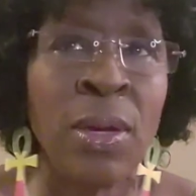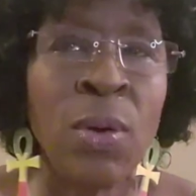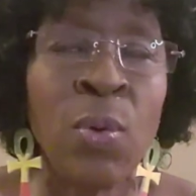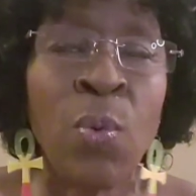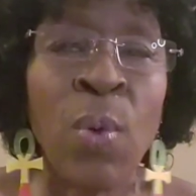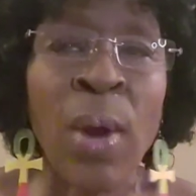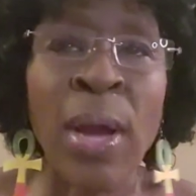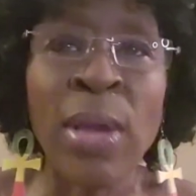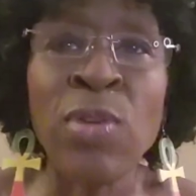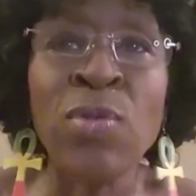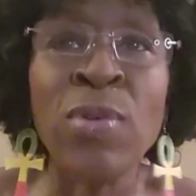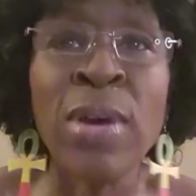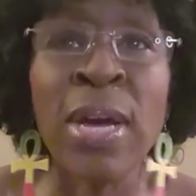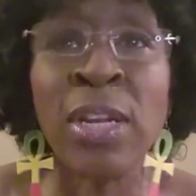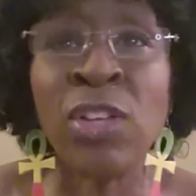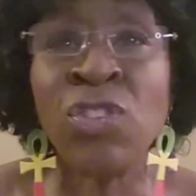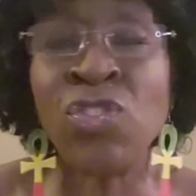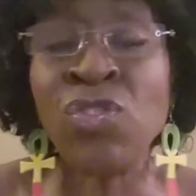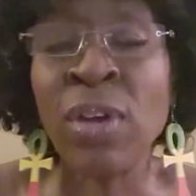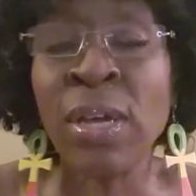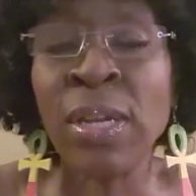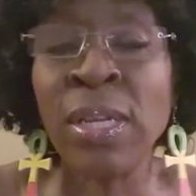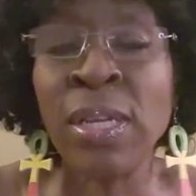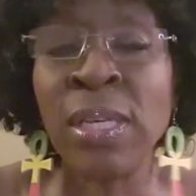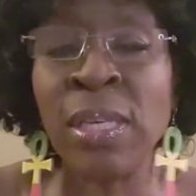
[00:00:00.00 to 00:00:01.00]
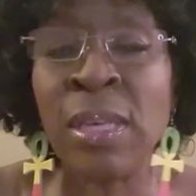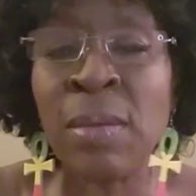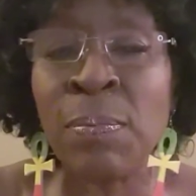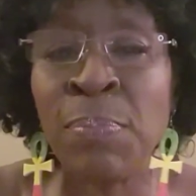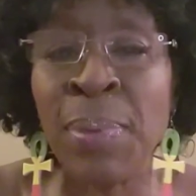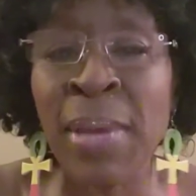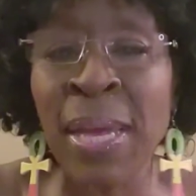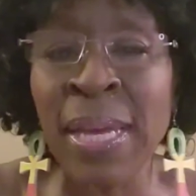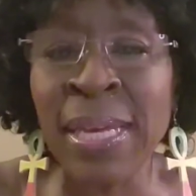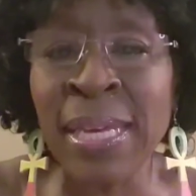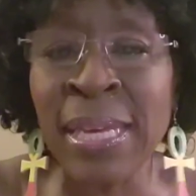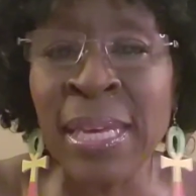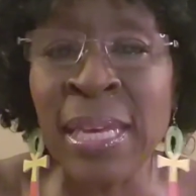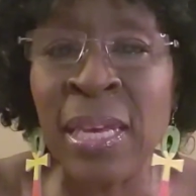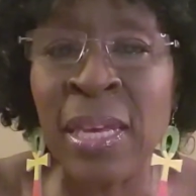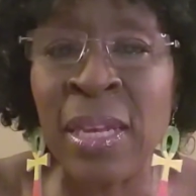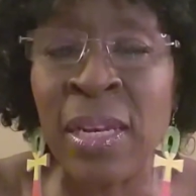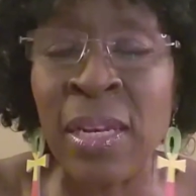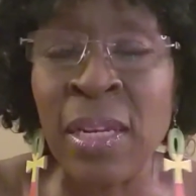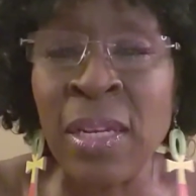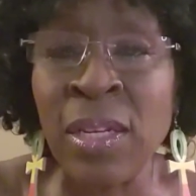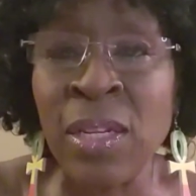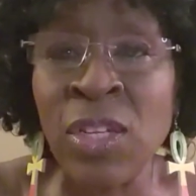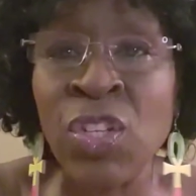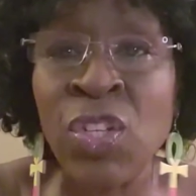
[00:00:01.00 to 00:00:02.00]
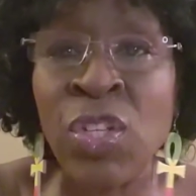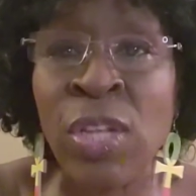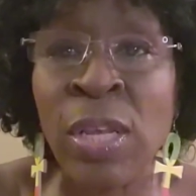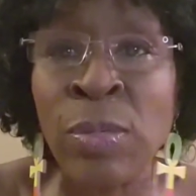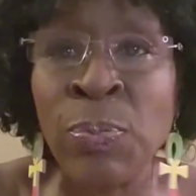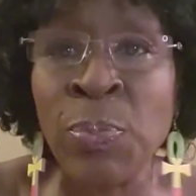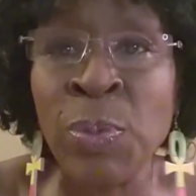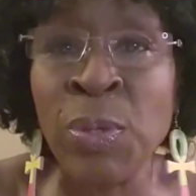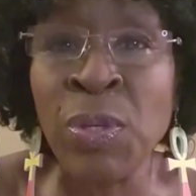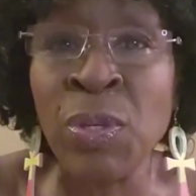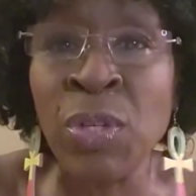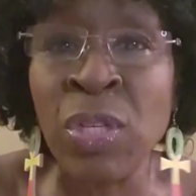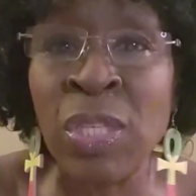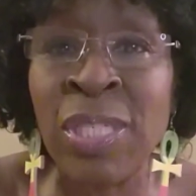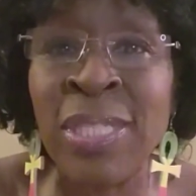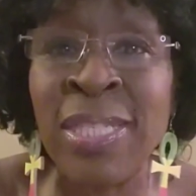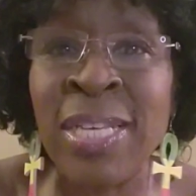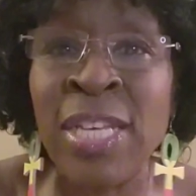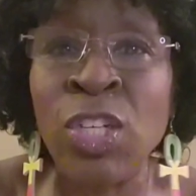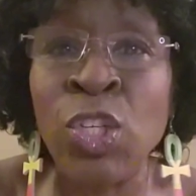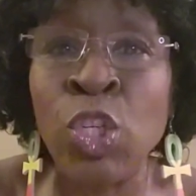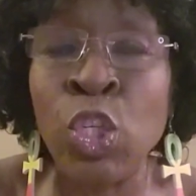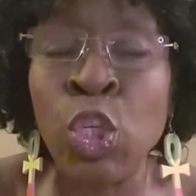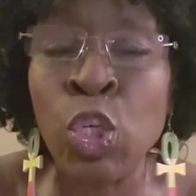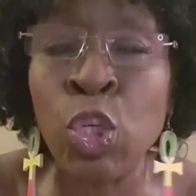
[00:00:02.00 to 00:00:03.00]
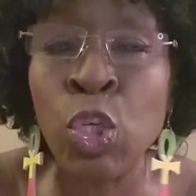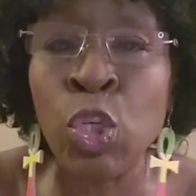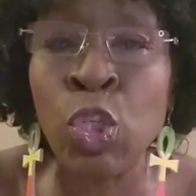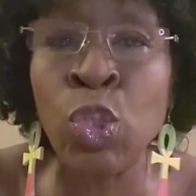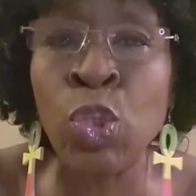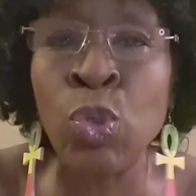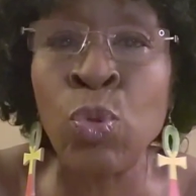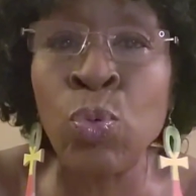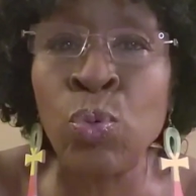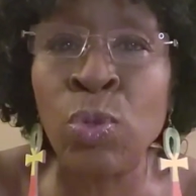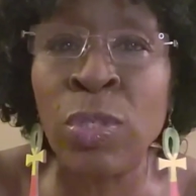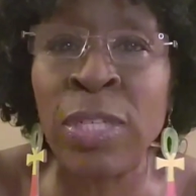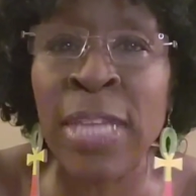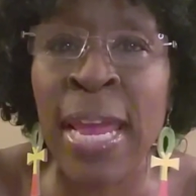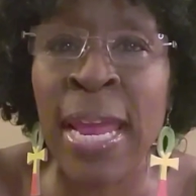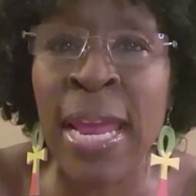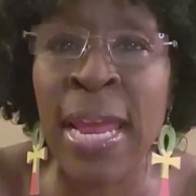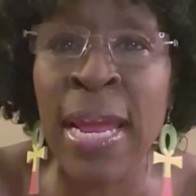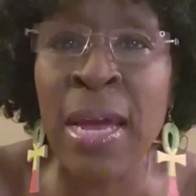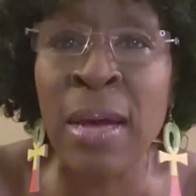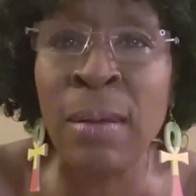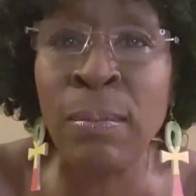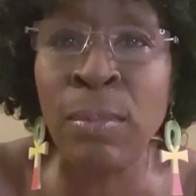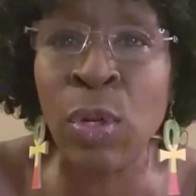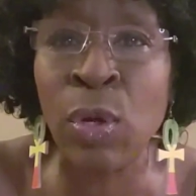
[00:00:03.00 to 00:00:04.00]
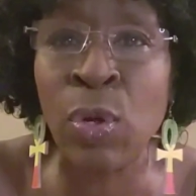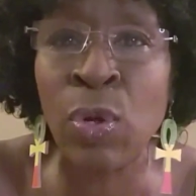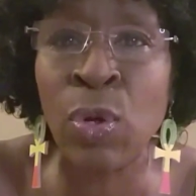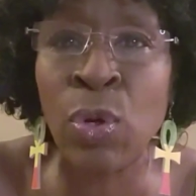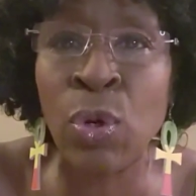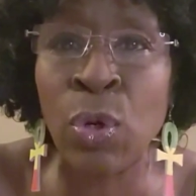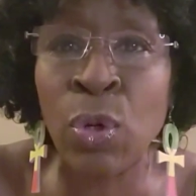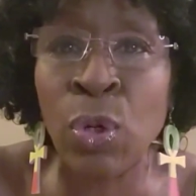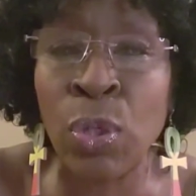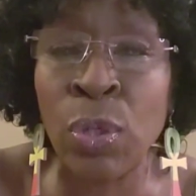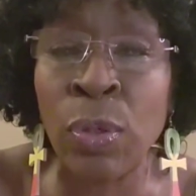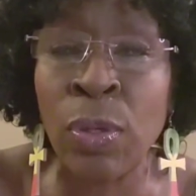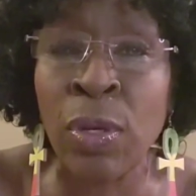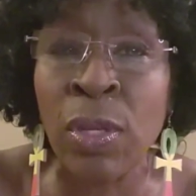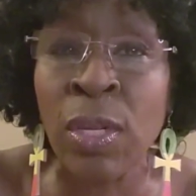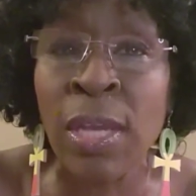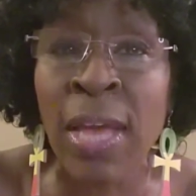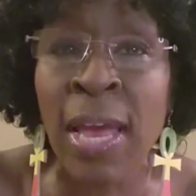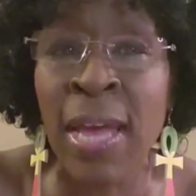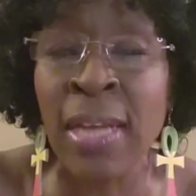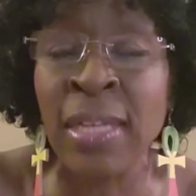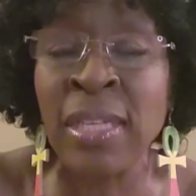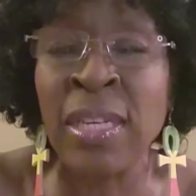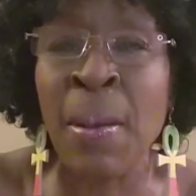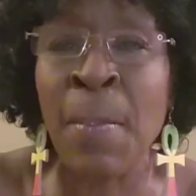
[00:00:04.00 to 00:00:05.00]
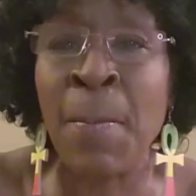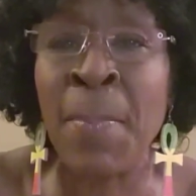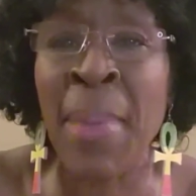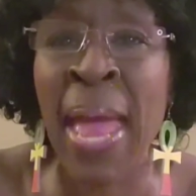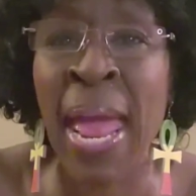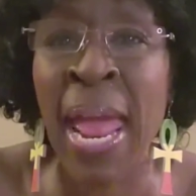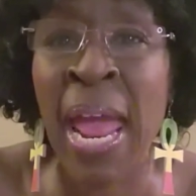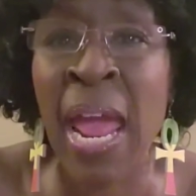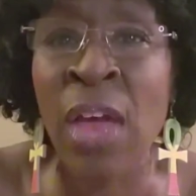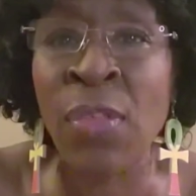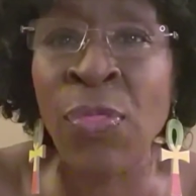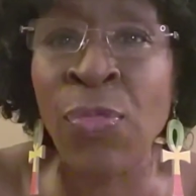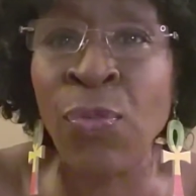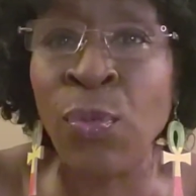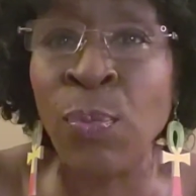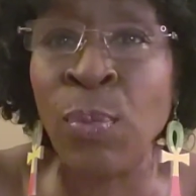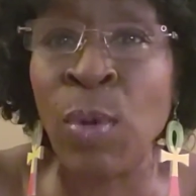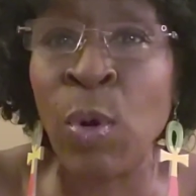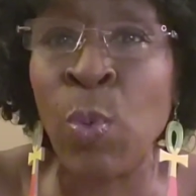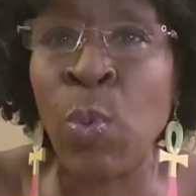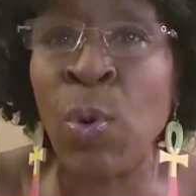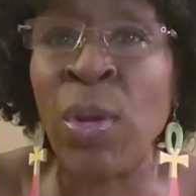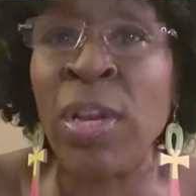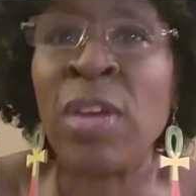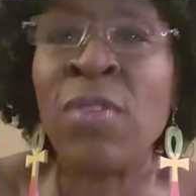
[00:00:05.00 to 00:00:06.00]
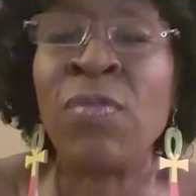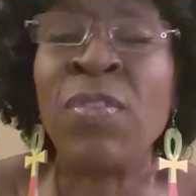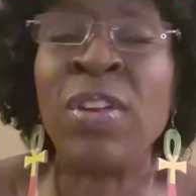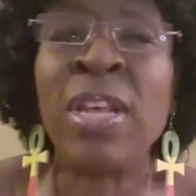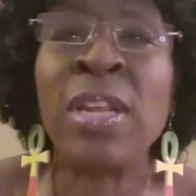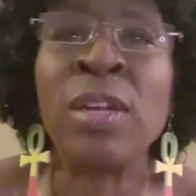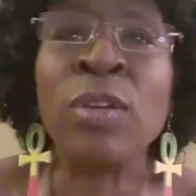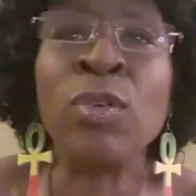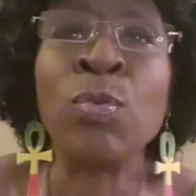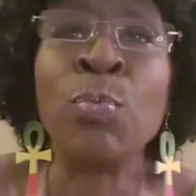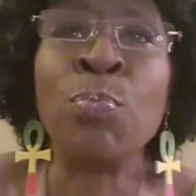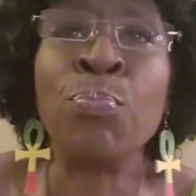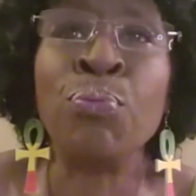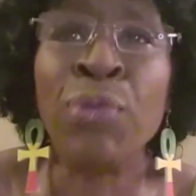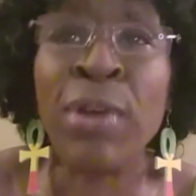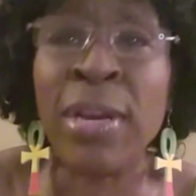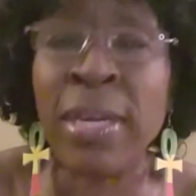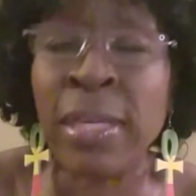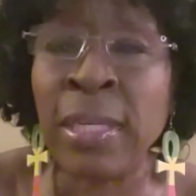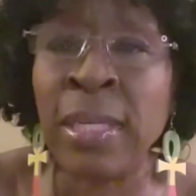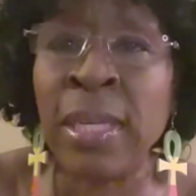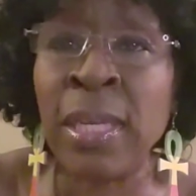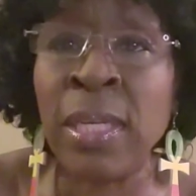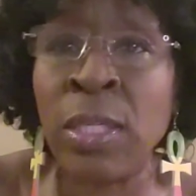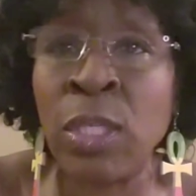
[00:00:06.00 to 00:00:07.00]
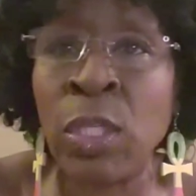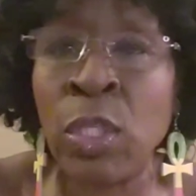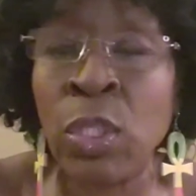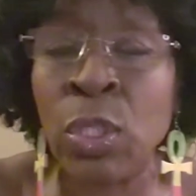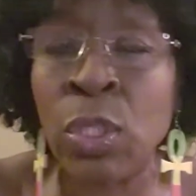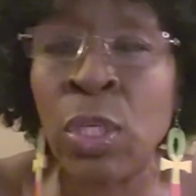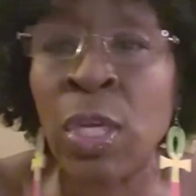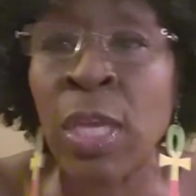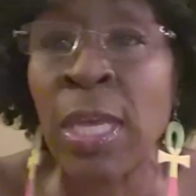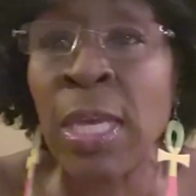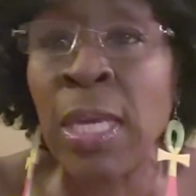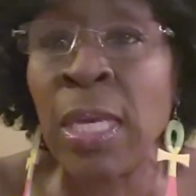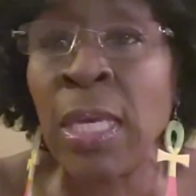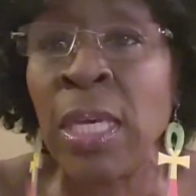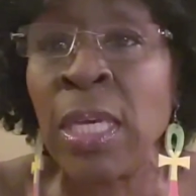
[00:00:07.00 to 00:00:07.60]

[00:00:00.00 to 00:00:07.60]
Why you got to try to get back in? That's because they took too damn long at the bathroom or whatever that little break they took.